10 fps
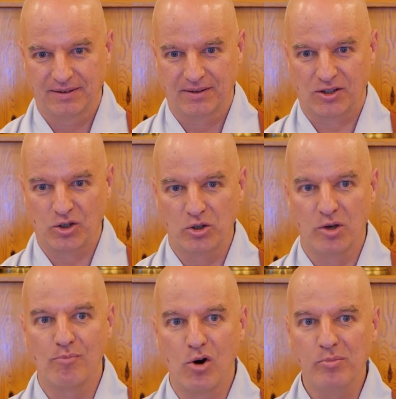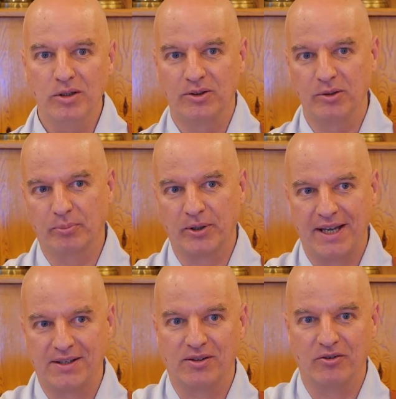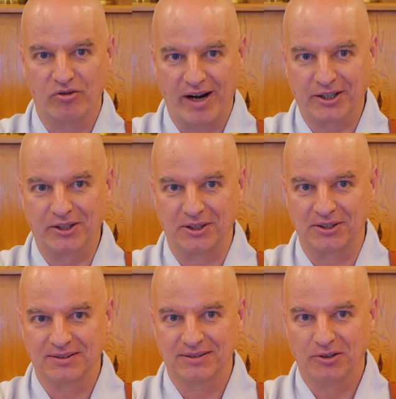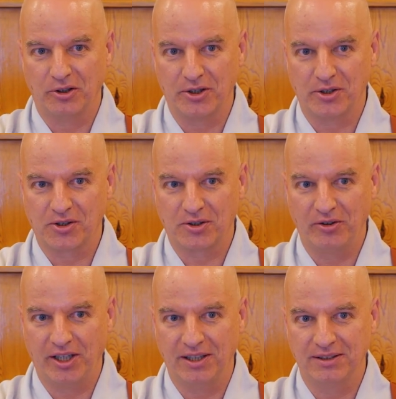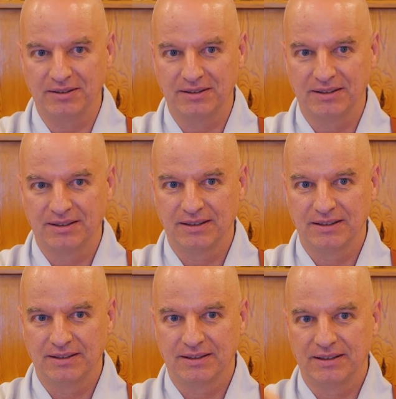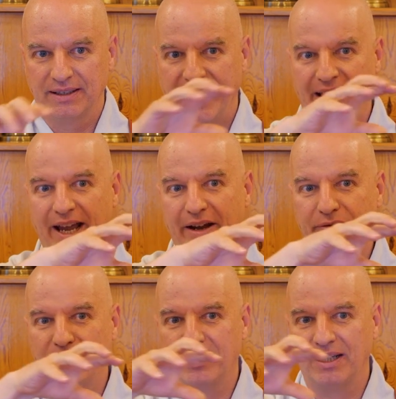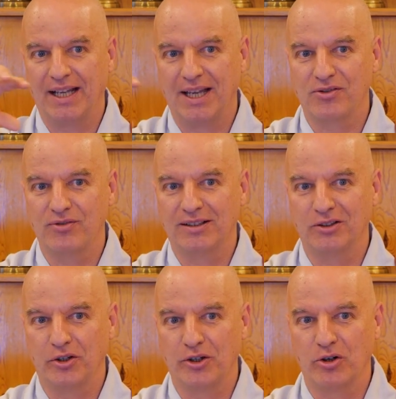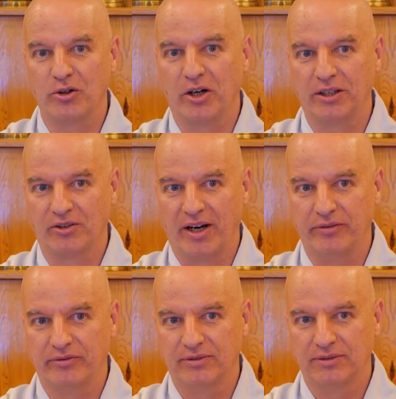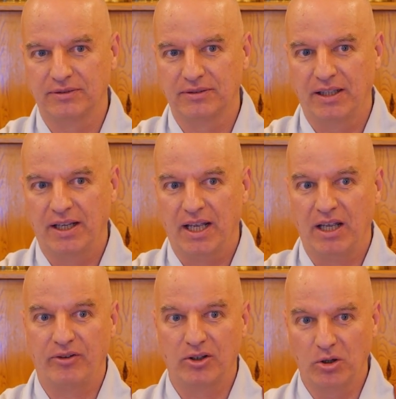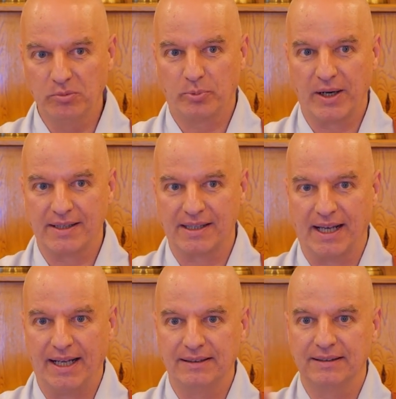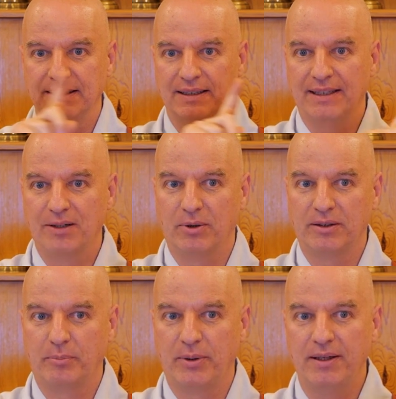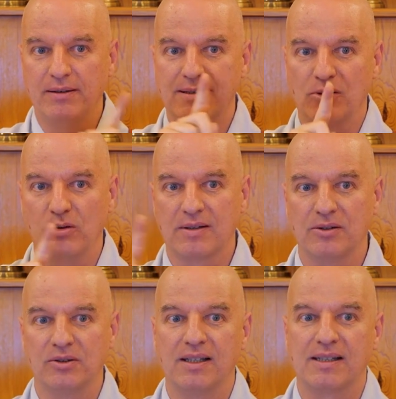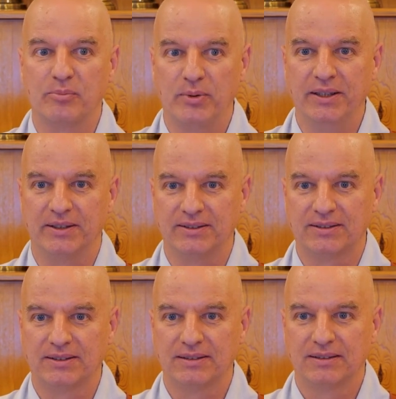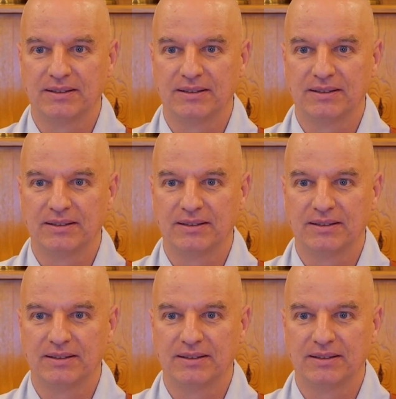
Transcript: So the moment you press record on your screen, everything gets written on your own hard drive. If you don't press that, then what appears also disappears.